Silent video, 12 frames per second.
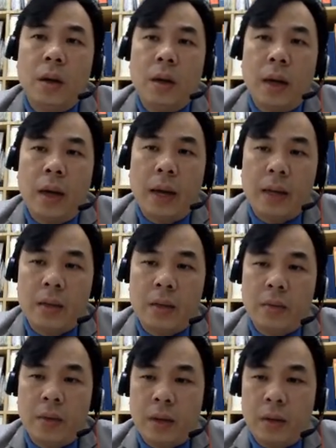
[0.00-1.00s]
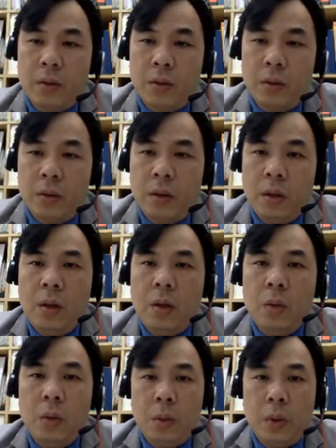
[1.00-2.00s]
x value,
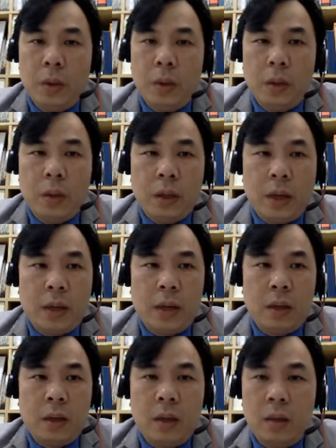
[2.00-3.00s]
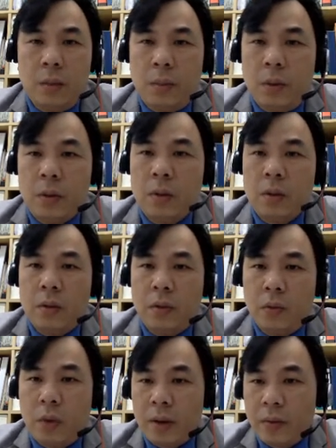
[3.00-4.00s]
we will get a positive
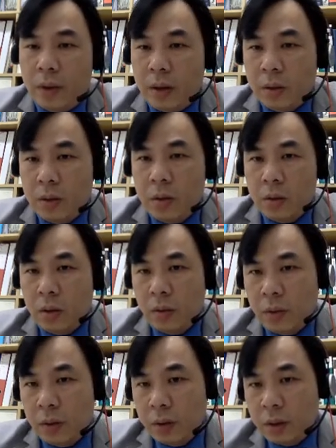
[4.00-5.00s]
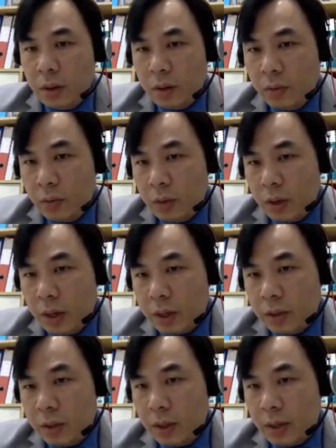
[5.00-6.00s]
y value. So therefore, the graph would
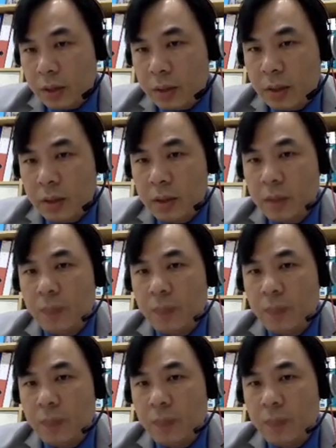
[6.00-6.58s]
actually exist